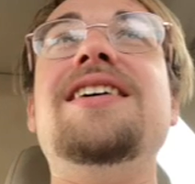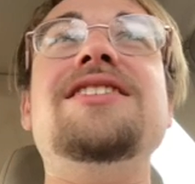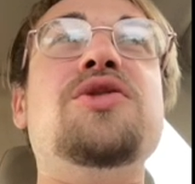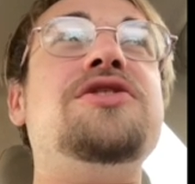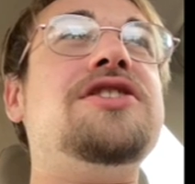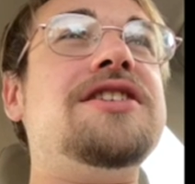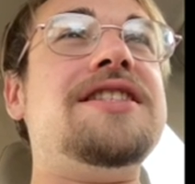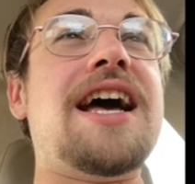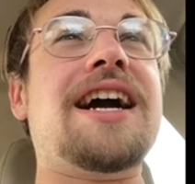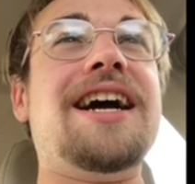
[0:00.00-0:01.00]
So it's just
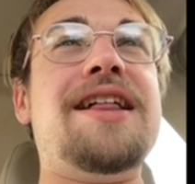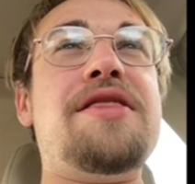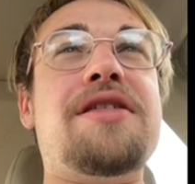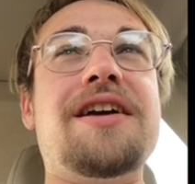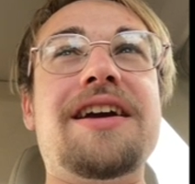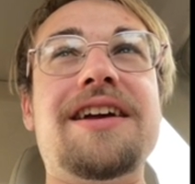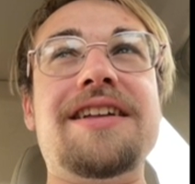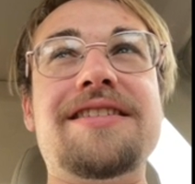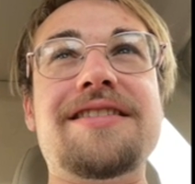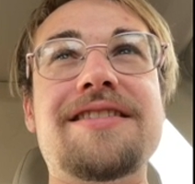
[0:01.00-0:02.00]
that kind of thing.
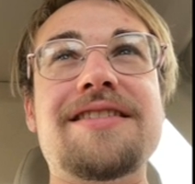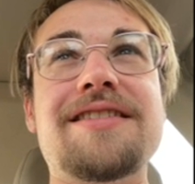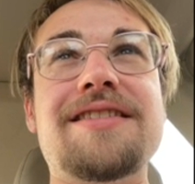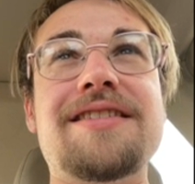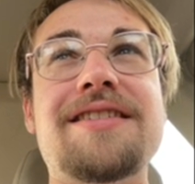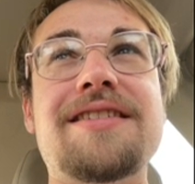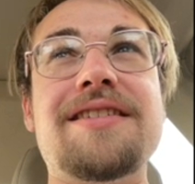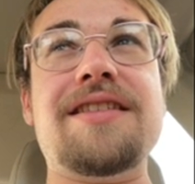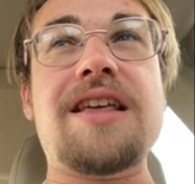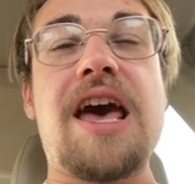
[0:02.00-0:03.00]
It's
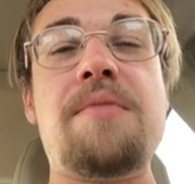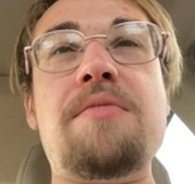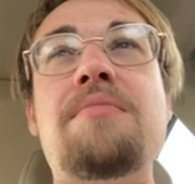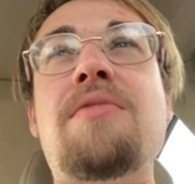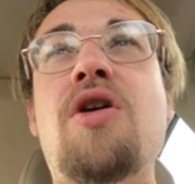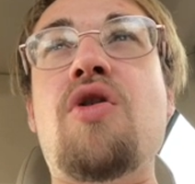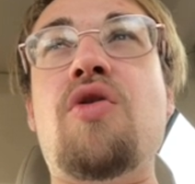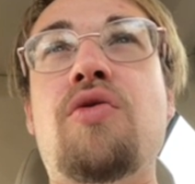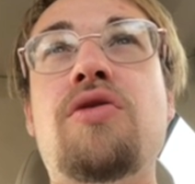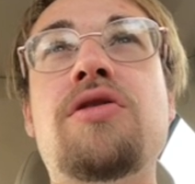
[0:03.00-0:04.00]
the M M
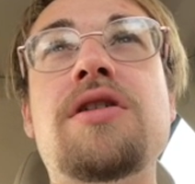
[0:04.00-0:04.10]
O.